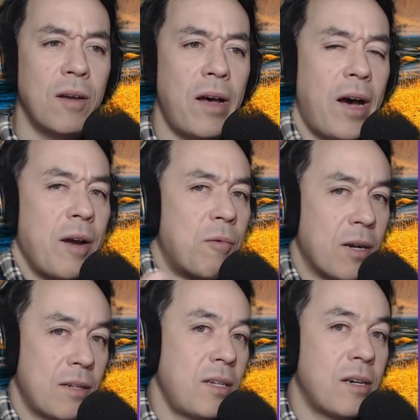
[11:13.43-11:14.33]
I
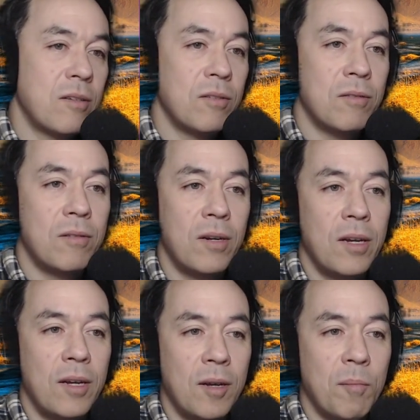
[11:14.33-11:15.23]
want to tell you.
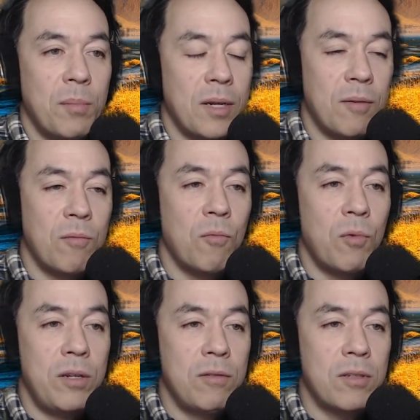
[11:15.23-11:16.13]
But
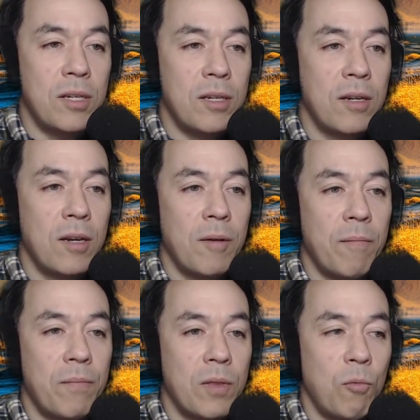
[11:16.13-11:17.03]
when you say
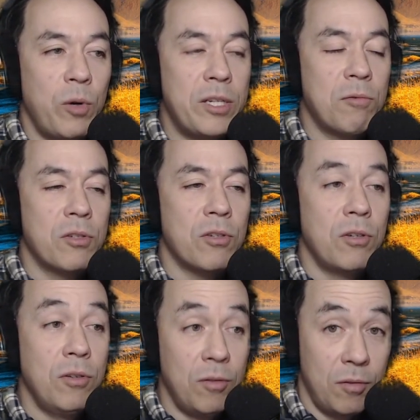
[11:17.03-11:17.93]
which was
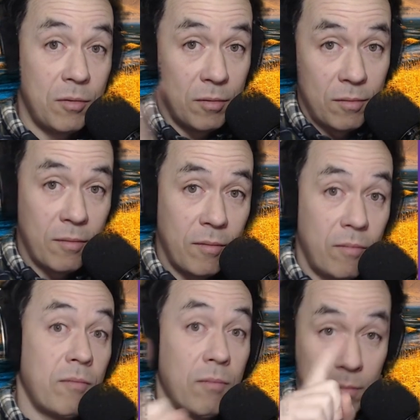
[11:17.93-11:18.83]
who,
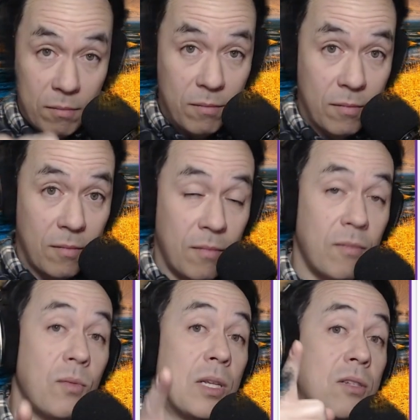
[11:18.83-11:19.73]

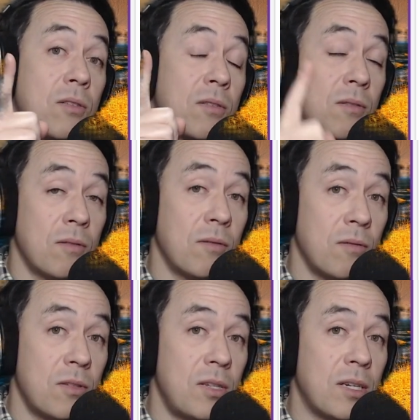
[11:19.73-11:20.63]
it's
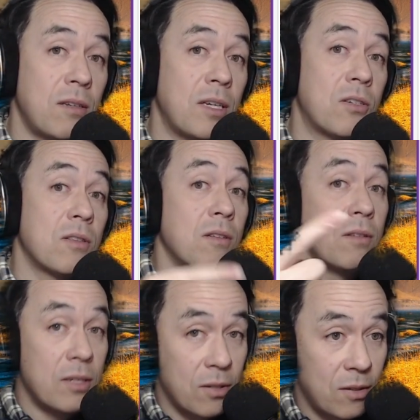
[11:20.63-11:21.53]
signaling to the
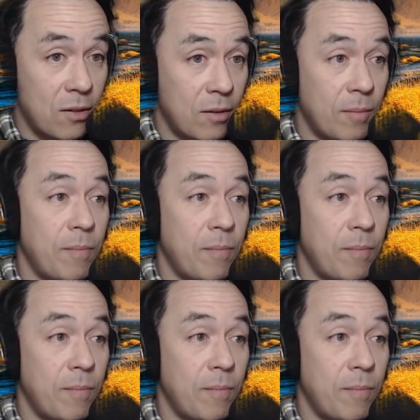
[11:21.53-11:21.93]
listener,